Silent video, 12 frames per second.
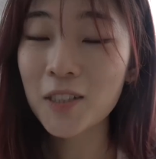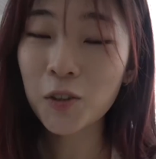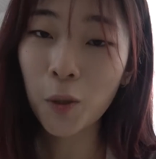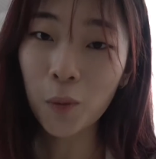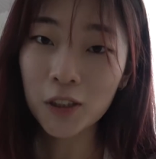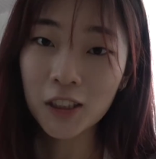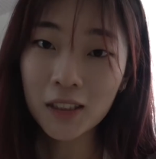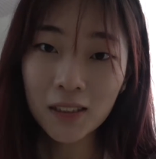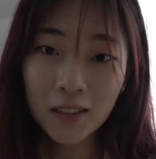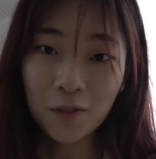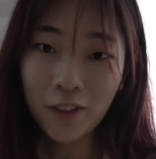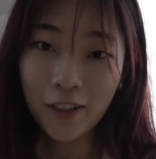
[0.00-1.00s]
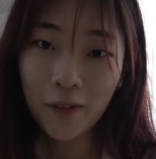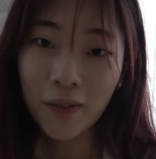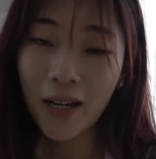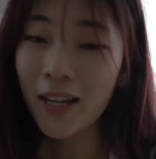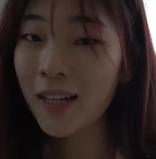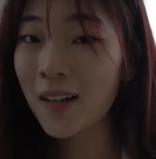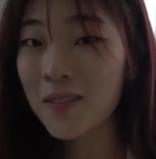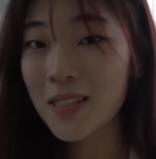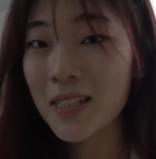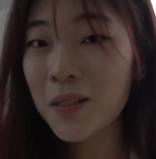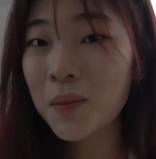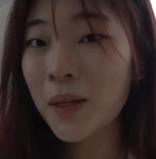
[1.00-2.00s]
enjoy watching this video, and I'll
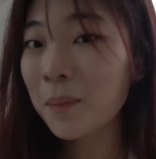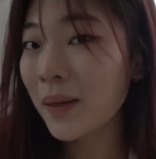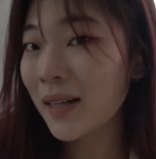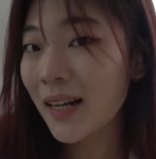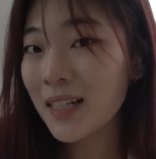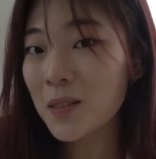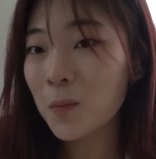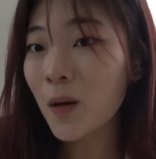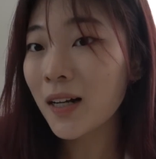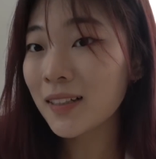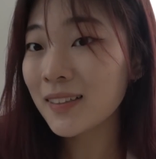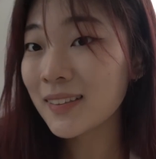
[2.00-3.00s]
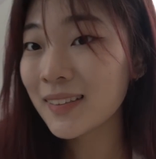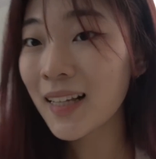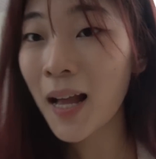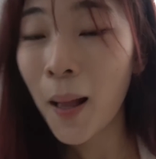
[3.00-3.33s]
see you in my next one.